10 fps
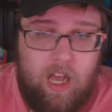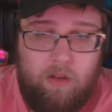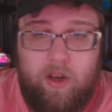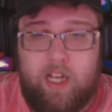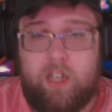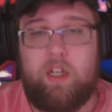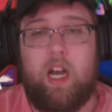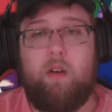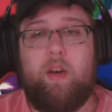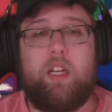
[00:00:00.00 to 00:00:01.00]
I wish.
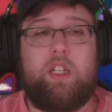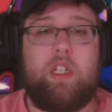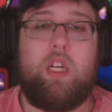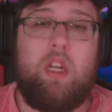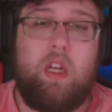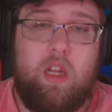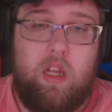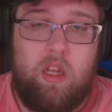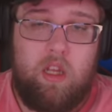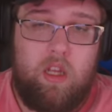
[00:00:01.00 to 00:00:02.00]
I wish.
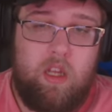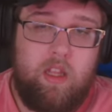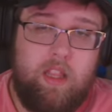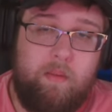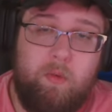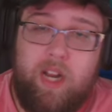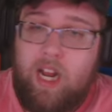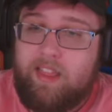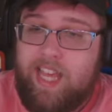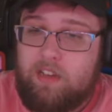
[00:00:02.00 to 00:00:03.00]
I mean, we
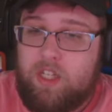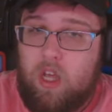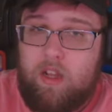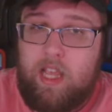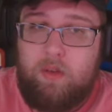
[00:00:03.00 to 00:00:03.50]
got a thousand dollars.